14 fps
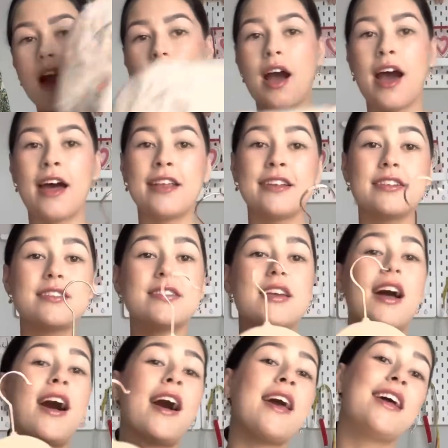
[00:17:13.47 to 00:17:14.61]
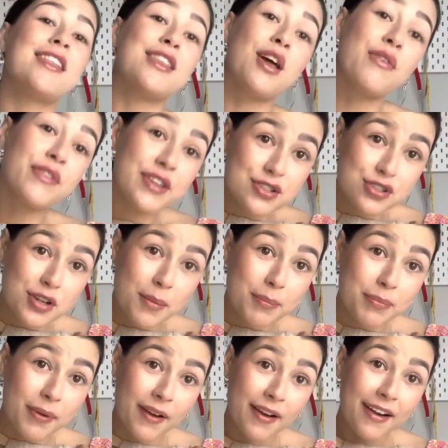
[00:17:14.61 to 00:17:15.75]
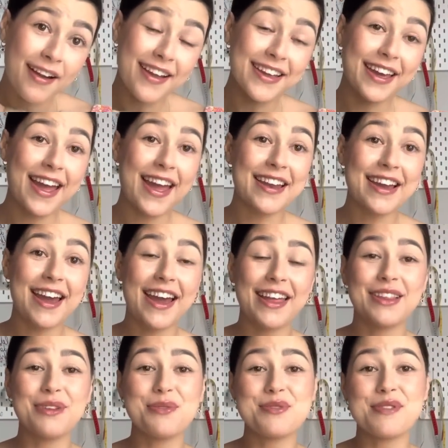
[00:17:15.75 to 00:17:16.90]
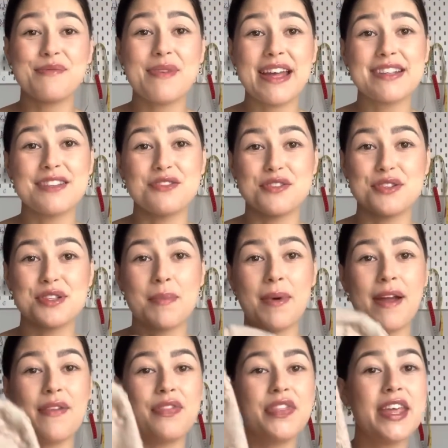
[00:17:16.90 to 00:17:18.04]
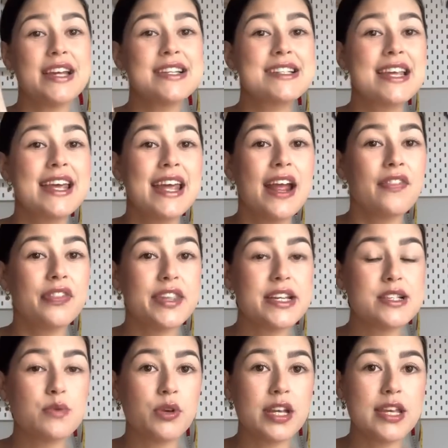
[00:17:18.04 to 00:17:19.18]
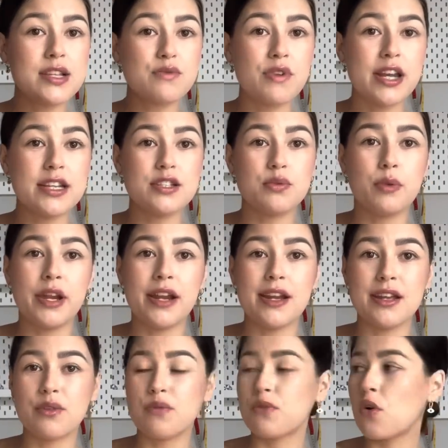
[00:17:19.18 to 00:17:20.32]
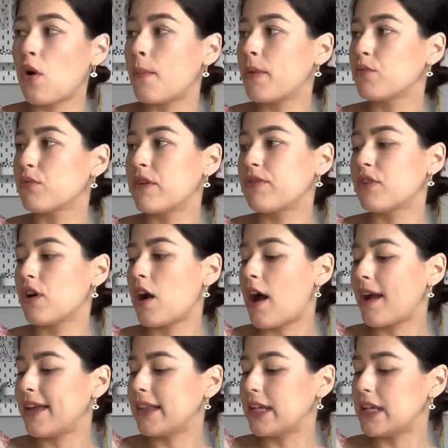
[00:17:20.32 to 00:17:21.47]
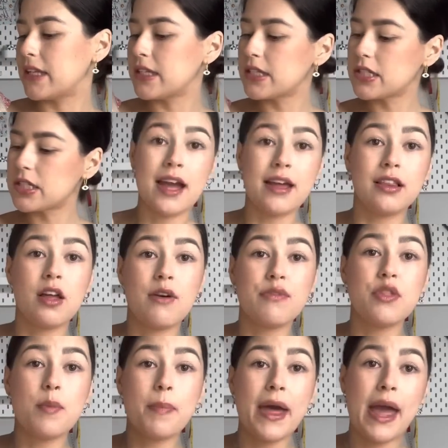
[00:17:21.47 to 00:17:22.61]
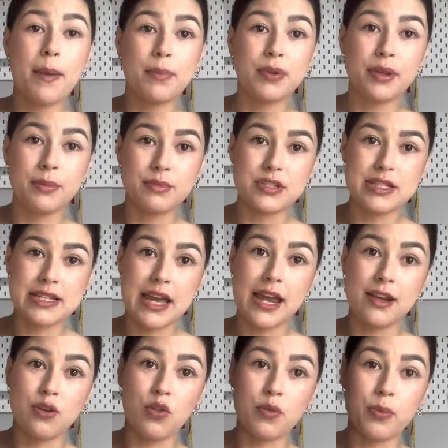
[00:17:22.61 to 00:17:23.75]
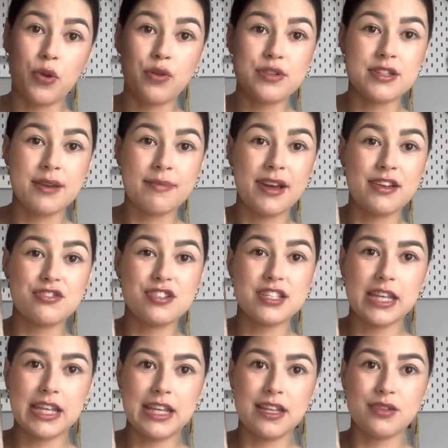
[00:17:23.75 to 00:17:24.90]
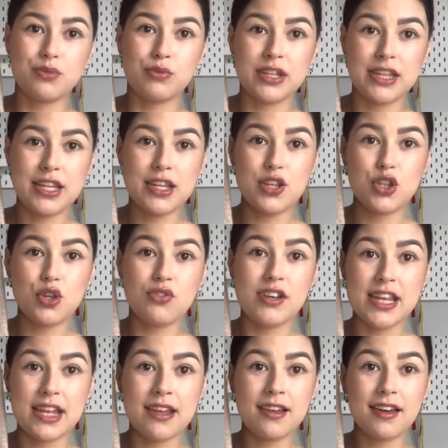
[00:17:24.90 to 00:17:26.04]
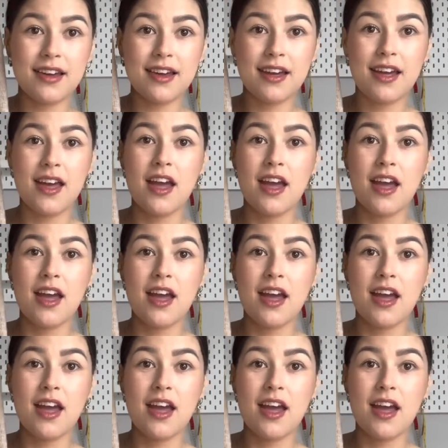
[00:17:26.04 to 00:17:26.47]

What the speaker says: And I love this jumper. Again, I had loads of messages about this. This one is ready to wear. It's from River Island. I love the peplum design on the bottom. I just think it's really unique.